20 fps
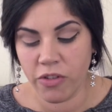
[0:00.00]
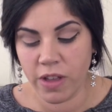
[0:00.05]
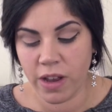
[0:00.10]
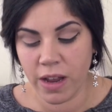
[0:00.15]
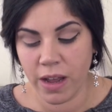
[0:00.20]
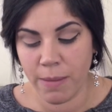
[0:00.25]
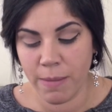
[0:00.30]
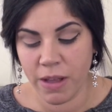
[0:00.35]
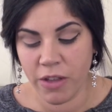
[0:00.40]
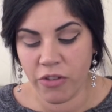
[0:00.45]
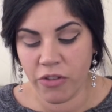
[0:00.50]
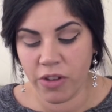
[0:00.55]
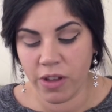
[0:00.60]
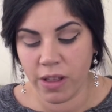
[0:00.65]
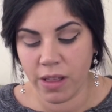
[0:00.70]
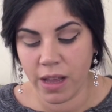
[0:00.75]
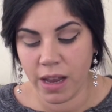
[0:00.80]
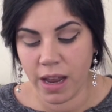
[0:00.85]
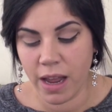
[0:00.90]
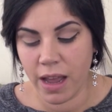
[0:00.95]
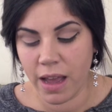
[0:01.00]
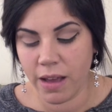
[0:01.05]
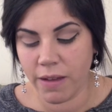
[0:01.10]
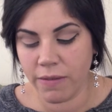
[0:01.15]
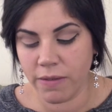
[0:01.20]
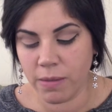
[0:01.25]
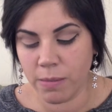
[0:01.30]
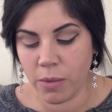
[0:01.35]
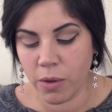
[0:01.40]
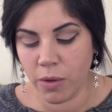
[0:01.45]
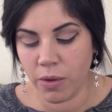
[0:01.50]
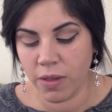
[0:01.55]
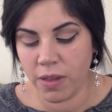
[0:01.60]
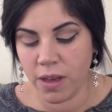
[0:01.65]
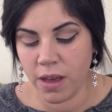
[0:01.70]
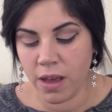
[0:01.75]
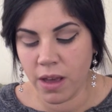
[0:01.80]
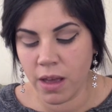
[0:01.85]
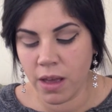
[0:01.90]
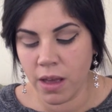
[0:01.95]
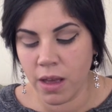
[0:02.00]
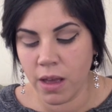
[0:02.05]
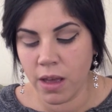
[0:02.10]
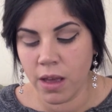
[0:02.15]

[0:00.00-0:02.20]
that I mentioned that I have from Ulta,